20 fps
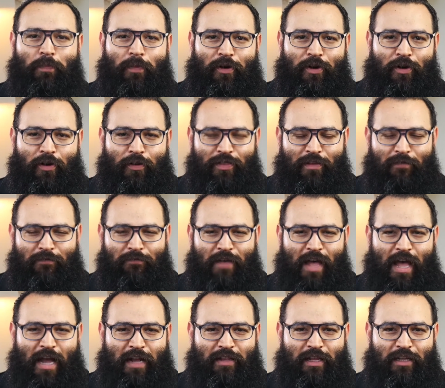but on the
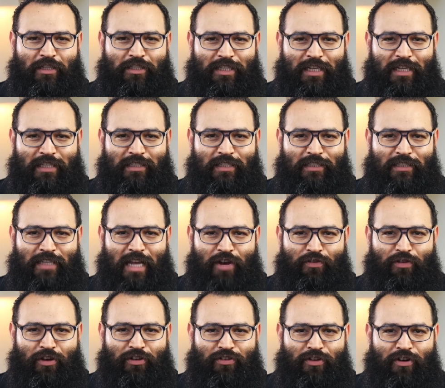fact that Jesus
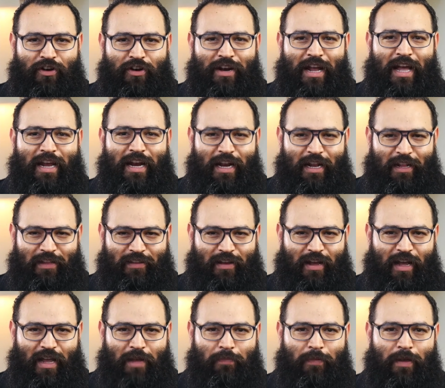can return at any
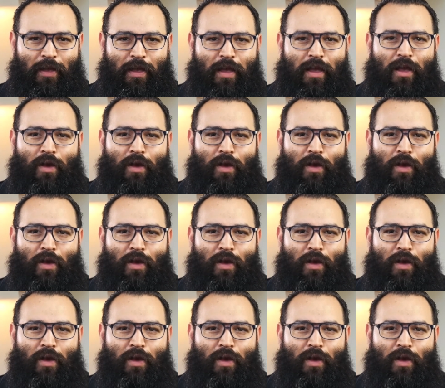time.